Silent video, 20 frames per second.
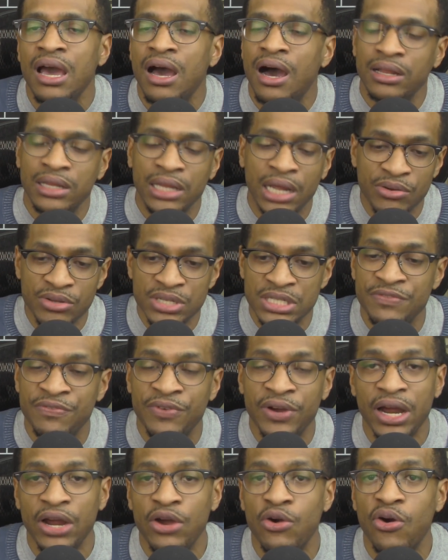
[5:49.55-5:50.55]
I thought it was
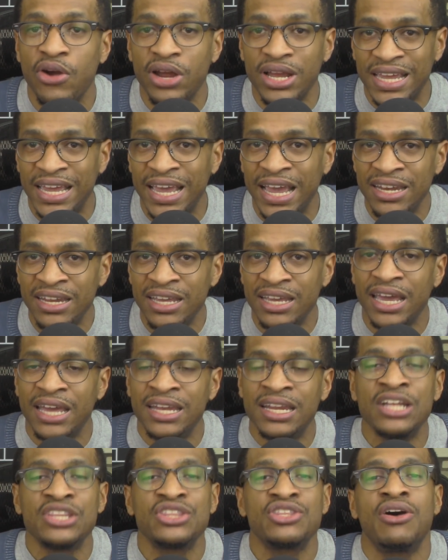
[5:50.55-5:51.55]
very organic,
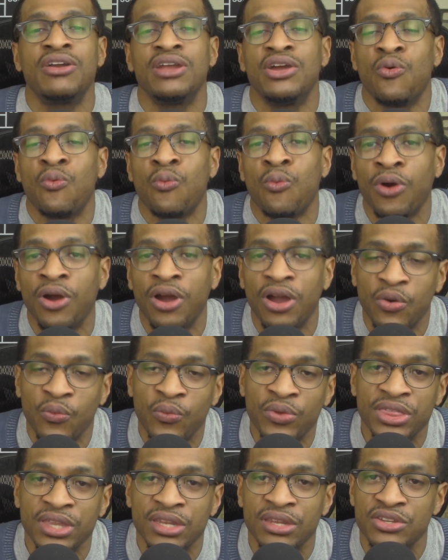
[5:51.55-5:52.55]
and I thought it worked
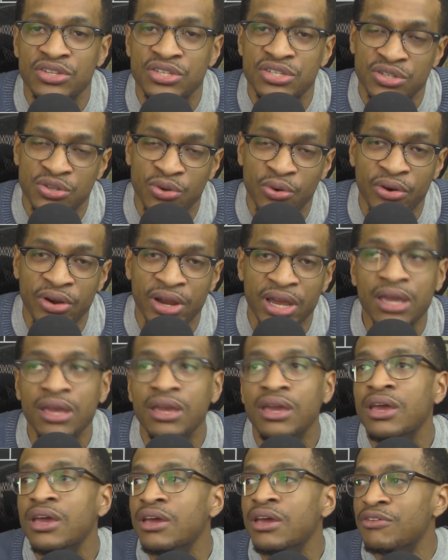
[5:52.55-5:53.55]
within the story.